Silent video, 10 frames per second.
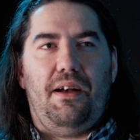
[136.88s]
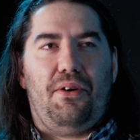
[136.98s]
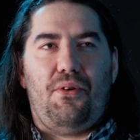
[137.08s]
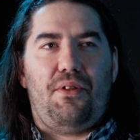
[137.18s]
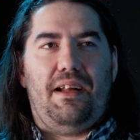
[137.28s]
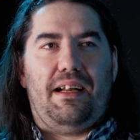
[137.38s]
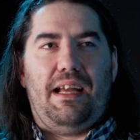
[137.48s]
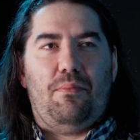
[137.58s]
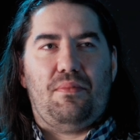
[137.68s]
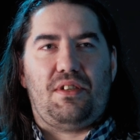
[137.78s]
I got the
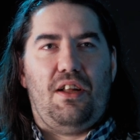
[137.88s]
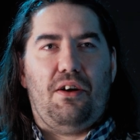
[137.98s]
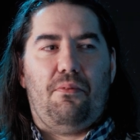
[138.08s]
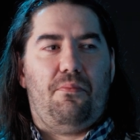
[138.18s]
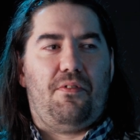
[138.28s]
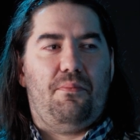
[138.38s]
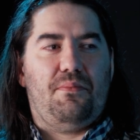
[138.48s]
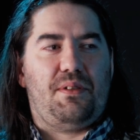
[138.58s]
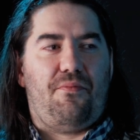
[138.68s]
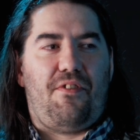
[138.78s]
nickname Slug
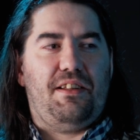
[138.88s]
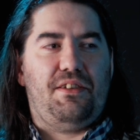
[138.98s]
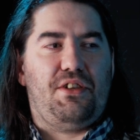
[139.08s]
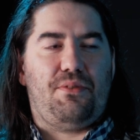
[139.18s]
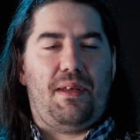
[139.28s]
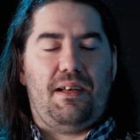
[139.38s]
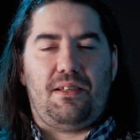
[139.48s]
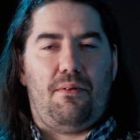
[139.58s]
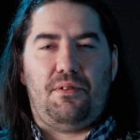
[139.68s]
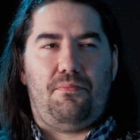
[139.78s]
from some friends just
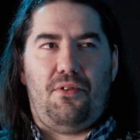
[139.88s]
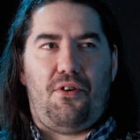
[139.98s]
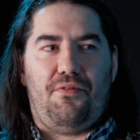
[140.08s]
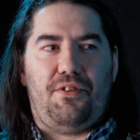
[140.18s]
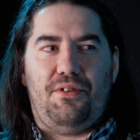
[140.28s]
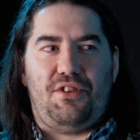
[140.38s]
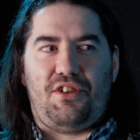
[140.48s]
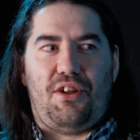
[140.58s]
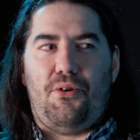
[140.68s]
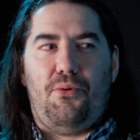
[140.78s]
because I was often
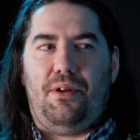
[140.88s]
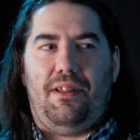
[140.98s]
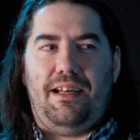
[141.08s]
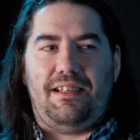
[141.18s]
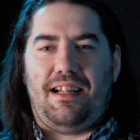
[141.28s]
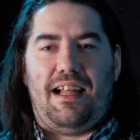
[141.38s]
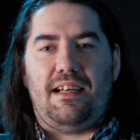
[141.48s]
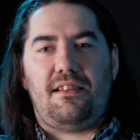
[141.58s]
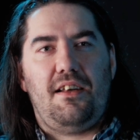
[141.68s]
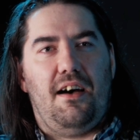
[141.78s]
slow and late to
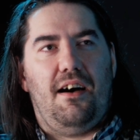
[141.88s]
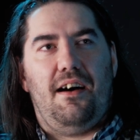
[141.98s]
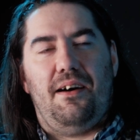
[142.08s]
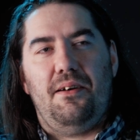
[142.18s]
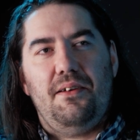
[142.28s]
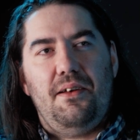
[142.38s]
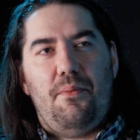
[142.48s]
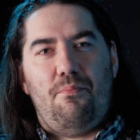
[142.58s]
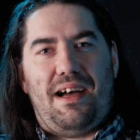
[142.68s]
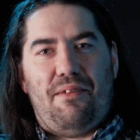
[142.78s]
class. Okay. Uh,
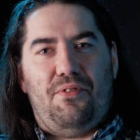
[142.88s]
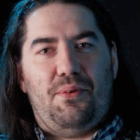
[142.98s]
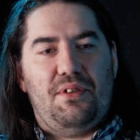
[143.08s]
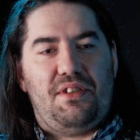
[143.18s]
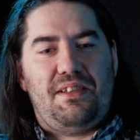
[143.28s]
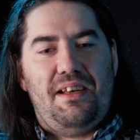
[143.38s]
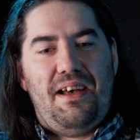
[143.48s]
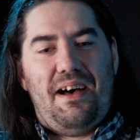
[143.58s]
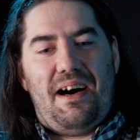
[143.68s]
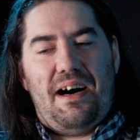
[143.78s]
bad influence.
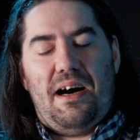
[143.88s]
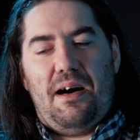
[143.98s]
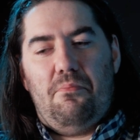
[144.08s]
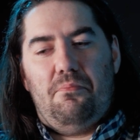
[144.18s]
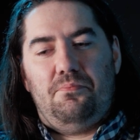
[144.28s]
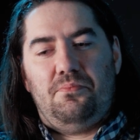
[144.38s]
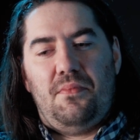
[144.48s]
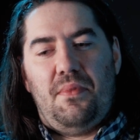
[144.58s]
Um,